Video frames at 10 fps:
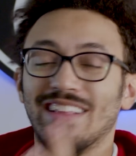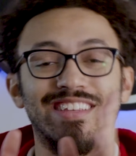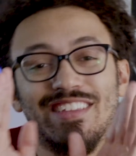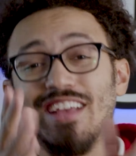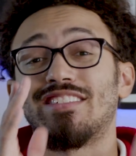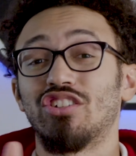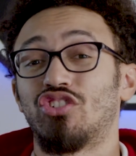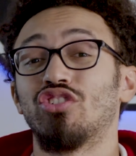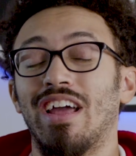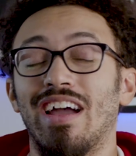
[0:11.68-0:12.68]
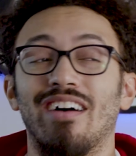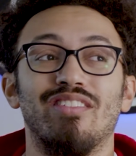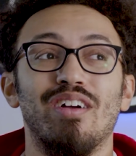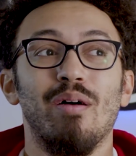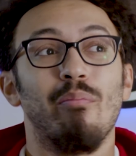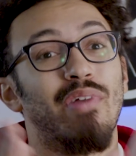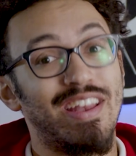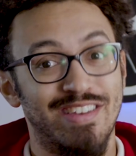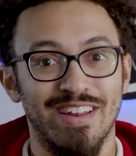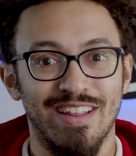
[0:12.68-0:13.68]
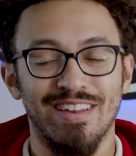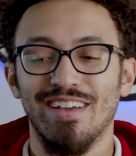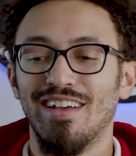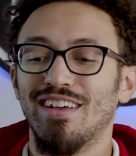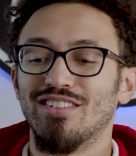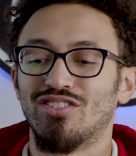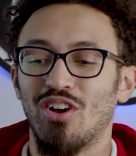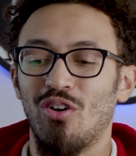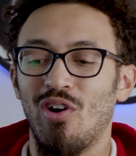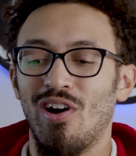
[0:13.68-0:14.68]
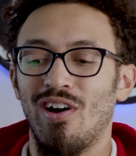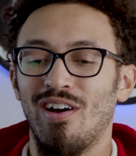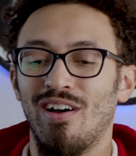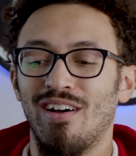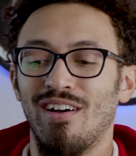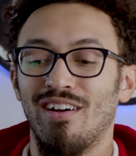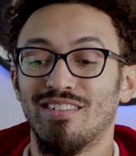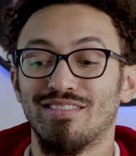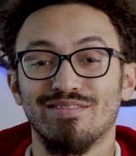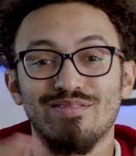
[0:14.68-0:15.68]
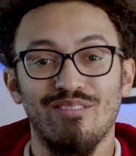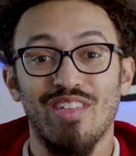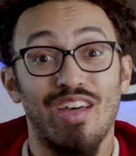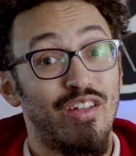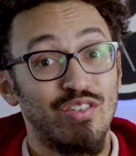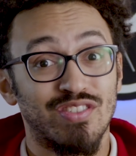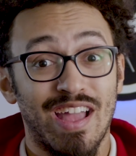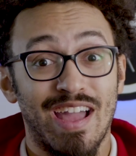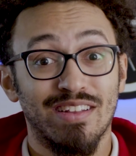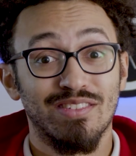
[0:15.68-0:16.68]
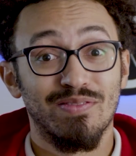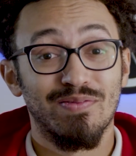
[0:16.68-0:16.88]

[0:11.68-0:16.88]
it's like, yes, I should have, but I didn't. So there's that.